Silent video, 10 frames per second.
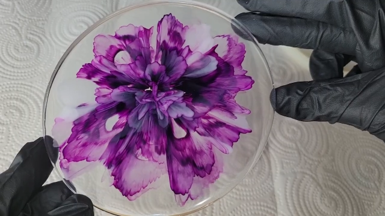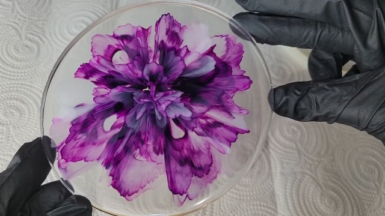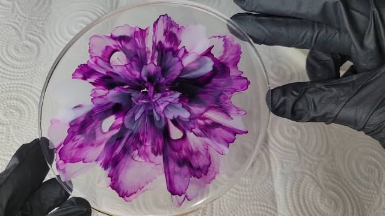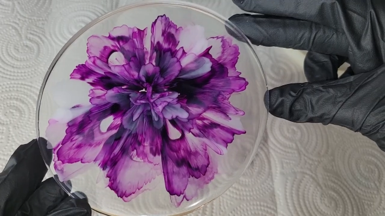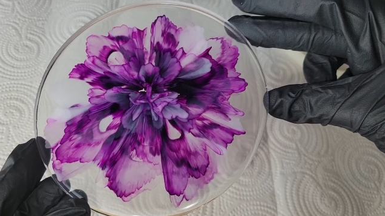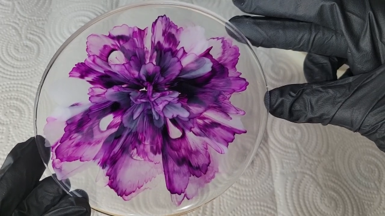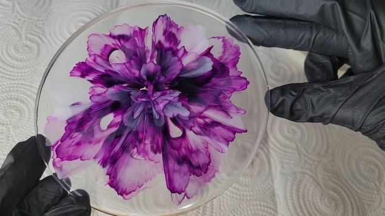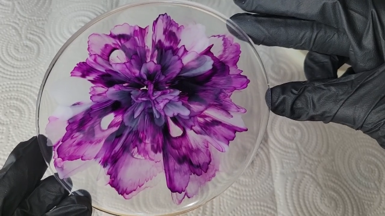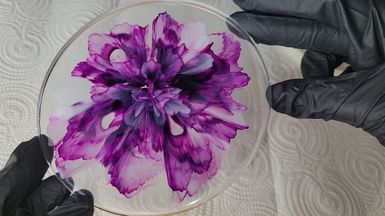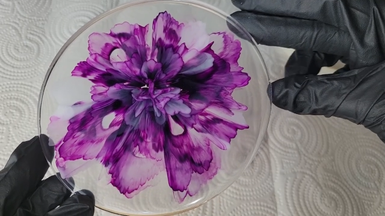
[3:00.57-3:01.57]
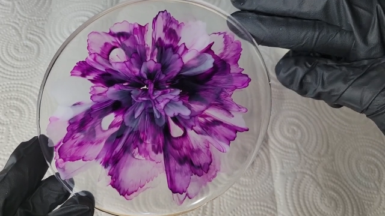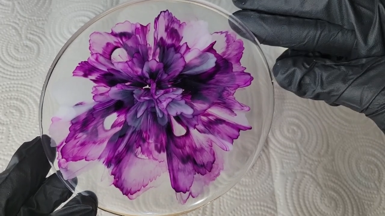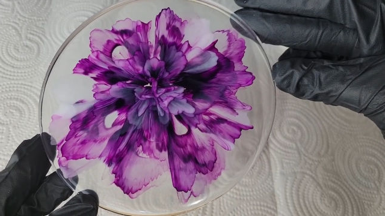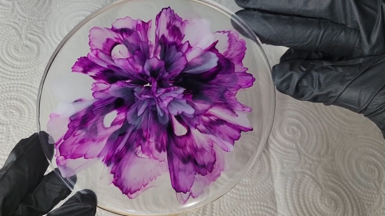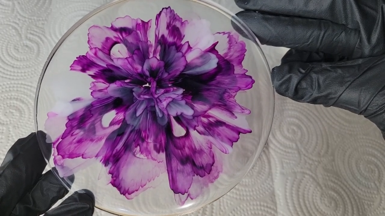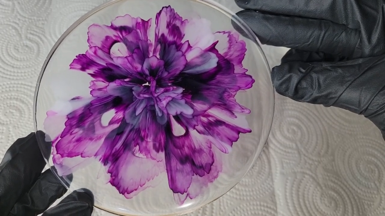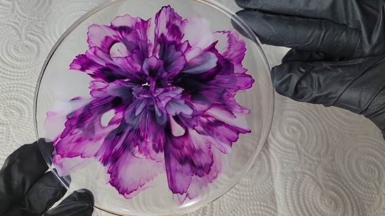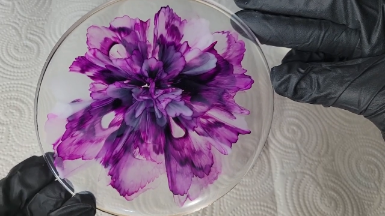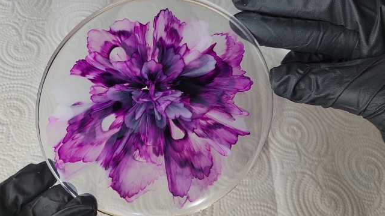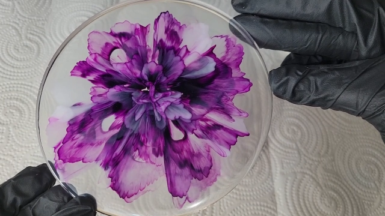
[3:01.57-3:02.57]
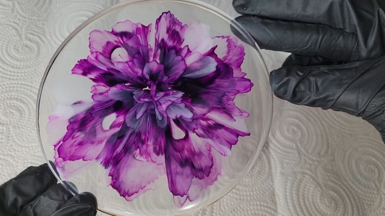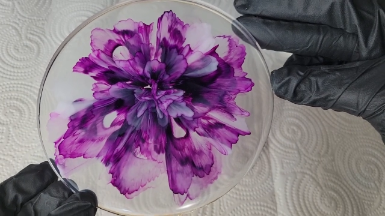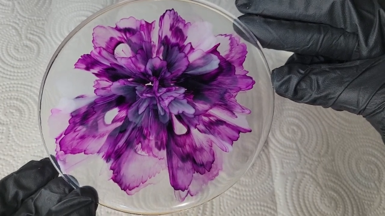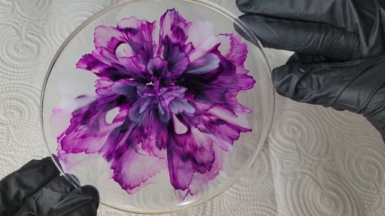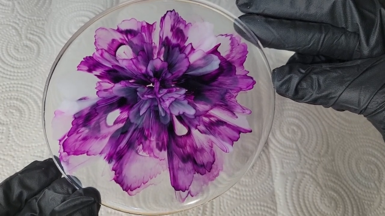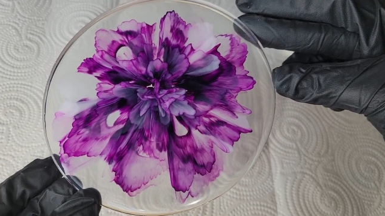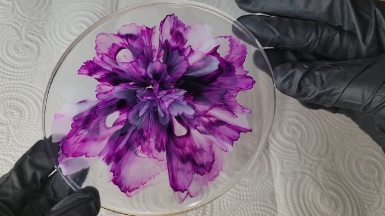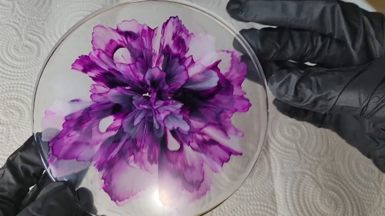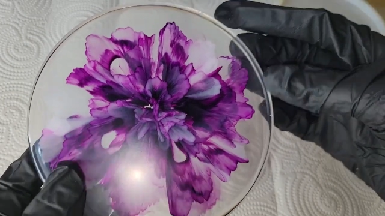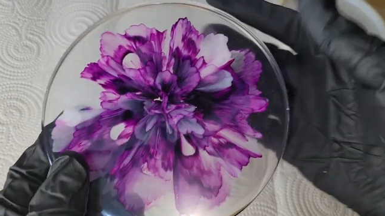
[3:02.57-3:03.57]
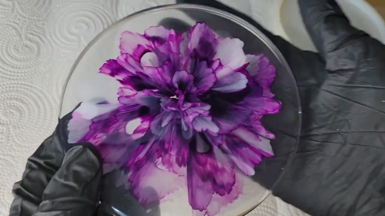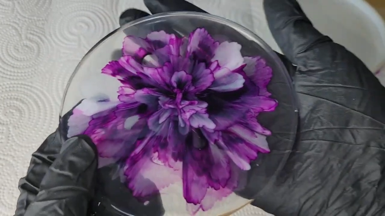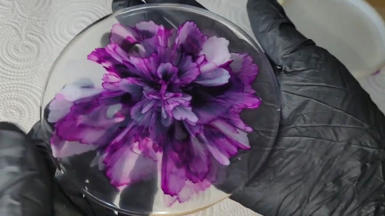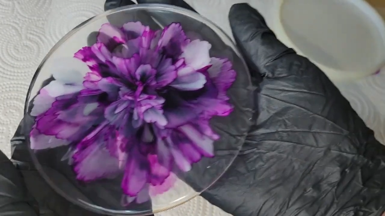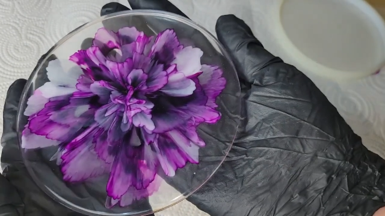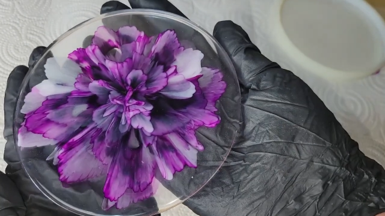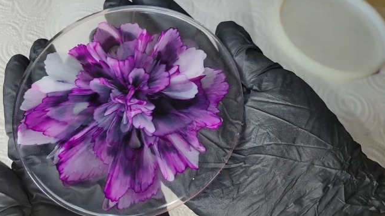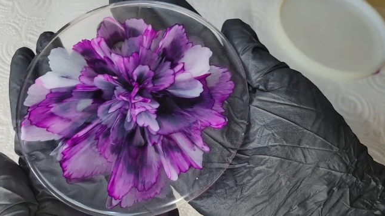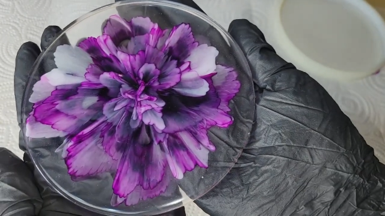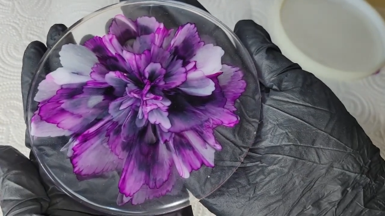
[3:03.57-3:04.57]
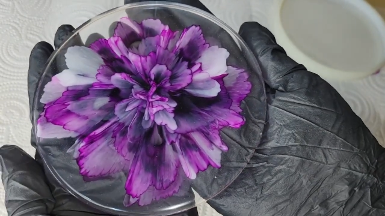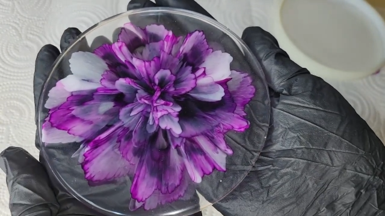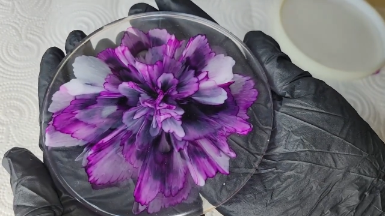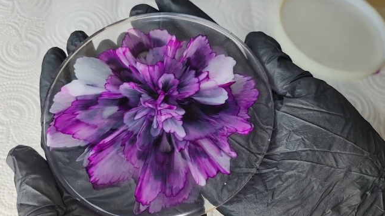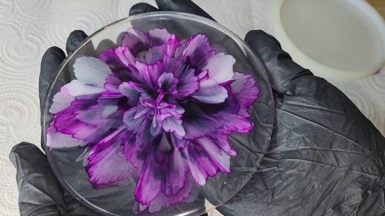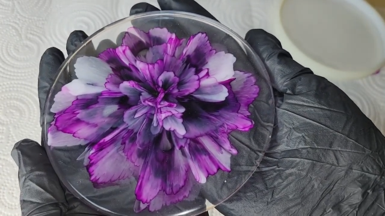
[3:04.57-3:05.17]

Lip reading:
[unreadable: no face in view]